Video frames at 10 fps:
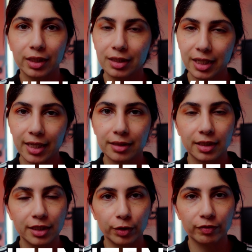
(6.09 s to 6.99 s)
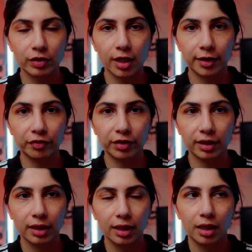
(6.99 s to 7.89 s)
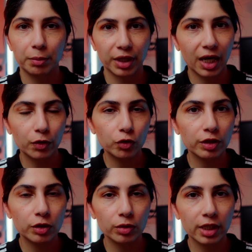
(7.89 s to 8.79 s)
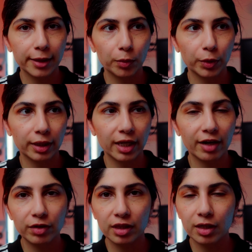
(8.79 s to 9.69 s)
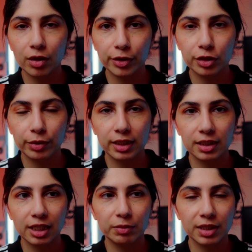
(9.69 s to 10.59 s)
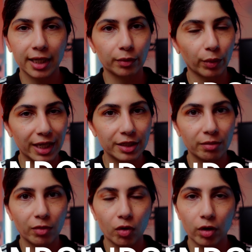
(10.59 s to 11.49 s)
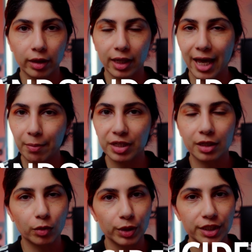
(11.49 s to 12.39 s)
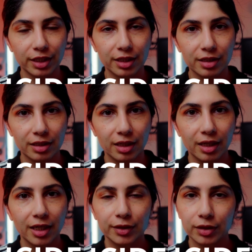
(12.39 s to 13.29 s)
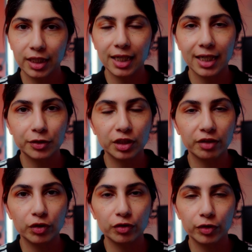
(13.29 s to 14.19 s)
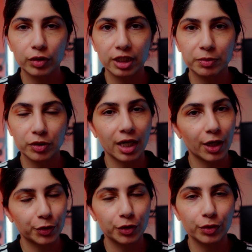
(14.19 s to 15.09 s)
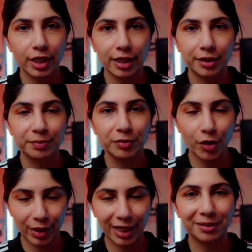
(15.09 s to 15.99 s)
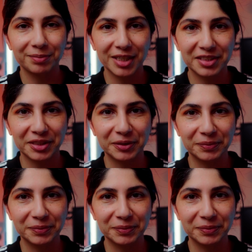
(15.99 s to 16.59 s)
intent in street photography. But how do we do that when everything on the street seems like random or a happy coincidence? Today I like to give you a few tips on how to do that. Alright, let's go.